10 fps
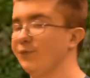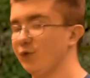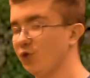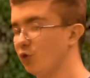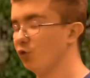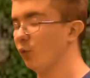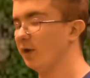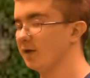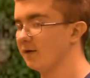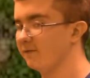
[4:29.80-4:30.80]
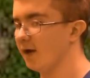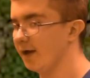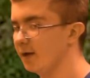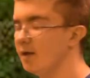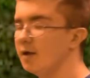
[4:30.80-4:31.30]
of the 2 to
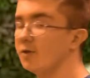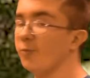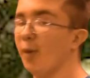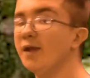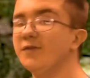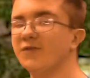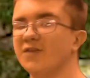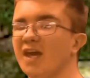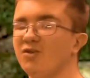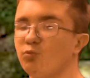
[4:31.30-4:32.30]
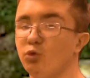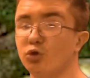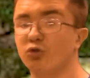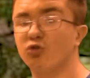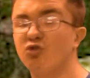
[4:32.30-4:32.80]
identify. The button stage
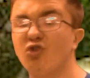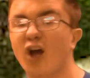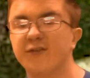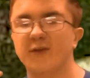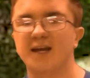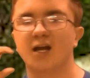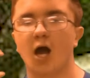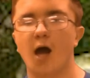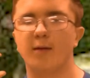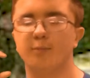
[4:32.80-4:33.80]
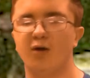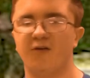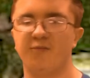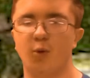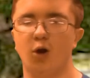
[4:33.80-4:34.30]
looks just like a common
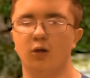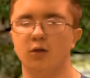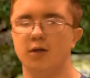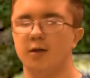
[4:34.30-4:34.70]
puffball,